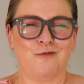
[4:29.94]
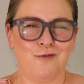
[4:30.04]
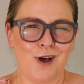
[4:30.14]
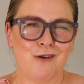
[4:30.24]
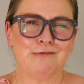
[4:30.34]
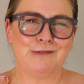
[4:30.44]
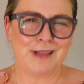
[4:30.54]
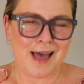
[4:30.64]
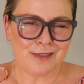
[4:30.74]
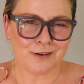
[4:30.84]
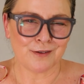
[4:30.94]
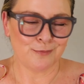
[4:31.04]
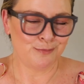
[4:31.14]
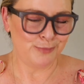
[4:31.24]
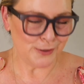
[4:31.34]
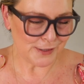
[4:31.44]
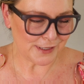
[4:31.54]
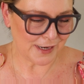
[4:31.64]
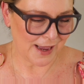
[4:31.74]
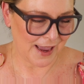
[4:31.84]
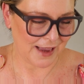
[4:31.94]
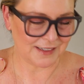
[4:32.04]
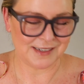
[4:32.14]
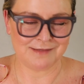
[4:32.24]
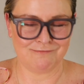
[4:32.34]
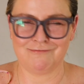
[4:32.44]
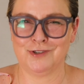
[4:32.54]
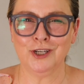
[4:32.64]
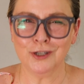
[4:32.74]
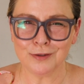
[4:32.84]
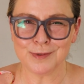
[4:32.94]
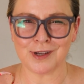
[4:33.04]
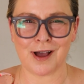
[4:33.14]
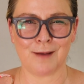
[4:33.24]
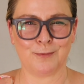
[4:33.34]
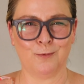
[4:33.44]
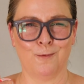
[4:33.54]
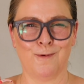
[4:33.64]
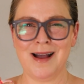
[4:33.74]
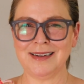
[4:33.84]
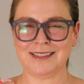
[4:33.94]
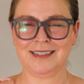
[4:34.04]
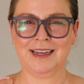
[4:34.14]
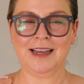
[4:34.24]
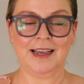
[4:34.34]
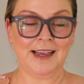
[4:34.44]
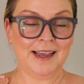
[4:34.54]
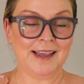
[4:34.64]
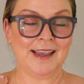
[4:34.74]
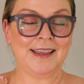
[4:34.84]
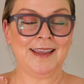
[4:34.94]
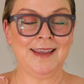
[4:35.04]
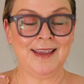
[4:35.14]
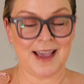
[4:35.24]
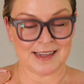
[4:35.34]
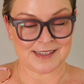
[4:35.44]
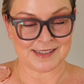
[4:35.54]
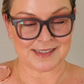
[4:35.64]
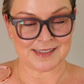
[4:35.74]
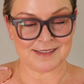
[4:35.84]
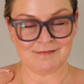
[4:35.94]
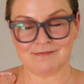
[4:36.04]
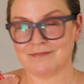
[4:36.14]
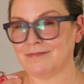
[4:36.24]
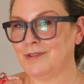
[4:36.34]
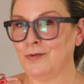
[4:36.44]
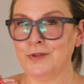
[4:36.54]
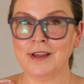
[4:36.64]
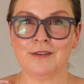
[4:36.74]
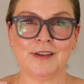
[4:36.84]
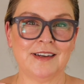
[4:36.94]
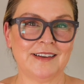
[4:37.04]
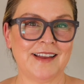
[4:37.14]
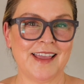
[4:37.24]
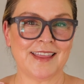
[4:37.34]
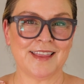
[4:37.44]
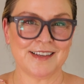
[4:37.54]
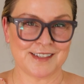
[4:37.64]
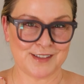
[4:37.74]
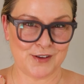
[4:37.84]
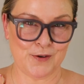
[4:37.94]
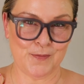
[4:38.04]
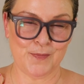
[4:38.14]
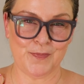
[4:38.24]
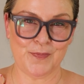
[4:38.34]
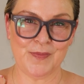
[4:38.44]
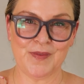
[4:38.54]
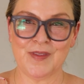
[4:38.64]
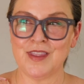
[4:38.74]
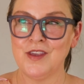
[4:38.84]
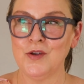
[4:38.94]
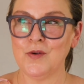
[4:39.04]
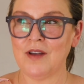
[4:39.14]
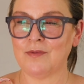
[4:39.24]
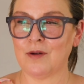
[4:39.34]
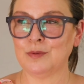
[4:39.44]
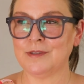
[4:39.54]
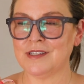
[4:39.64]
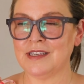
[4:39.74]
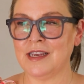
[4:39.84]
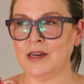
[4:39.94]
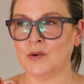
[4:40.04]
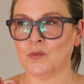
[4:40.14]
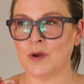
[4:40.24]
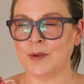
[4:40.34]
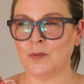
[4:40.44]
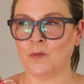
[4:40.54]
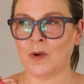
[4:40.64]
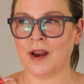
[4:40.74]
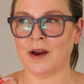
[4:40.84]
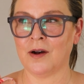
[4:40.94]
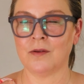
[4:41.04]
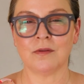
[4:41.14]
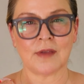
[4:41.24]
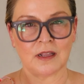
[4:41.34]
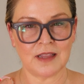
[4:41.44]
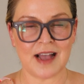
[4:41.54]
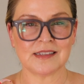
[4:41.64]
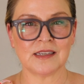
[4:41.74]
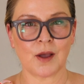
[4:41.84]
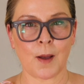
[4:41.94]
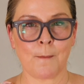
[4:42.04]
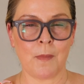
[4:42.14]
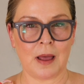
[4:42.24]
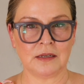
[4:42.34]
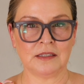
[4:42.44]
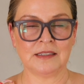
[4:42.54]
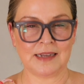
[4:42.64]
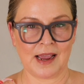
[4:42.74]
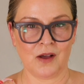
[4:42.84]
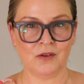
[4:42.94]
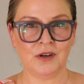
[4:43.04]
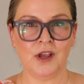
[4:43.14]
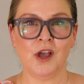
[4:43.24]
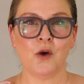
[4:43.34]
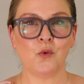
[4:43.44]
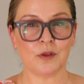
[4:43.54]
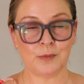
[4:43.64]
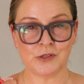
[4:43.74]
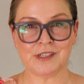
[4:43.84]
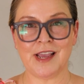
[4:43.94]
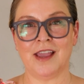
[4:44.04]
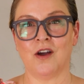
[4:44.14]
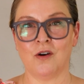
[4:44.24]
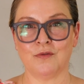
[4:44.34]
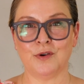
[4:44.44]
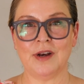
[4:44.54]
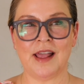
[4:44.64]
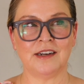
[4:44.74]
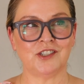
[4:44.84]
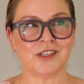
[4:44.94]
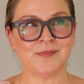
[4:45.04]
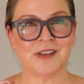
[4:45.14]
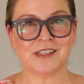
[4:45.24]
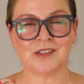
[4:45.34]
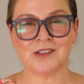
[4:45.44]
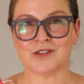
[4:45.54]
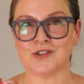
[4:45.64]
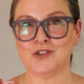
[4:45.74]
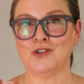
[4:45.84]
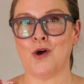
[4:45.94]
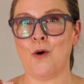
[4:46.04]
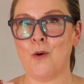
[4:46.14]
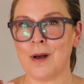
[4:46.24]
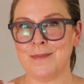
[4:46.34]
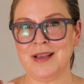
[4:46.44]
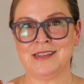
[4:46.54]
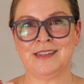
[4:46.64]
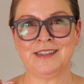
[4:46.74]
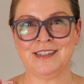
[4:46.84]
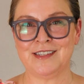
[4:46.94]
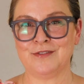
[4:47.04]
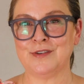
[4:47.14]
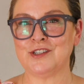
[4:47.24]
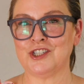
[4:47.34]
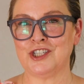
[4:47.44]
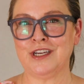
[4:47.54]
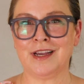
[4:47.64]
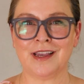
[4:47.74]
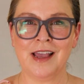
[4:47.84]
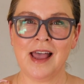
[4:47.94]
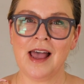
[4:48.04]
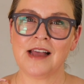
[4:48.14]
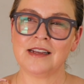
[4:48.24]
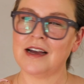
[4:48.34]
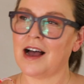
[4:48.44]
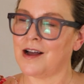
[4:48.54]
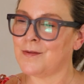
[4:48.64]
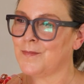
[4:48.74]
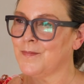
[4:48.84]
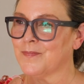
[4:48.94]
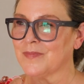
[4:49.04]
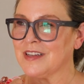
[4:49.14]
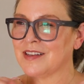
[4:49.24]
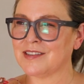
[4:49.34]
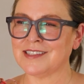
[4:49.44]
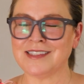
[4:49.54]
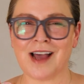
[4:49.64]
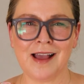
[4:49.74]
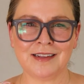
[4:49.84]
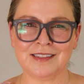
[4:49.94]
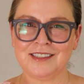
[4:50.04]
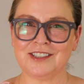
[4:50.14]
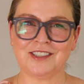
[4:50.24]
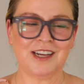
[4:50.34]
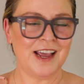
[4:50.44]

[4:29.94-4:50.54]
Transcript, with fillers: Faux leather bustier tube top, what? Yes. Don't think of it like this, though. You have probably seen women wear the classic button down with a bustier over it, and it just makes it look so amazingly different, chic, um, stylish.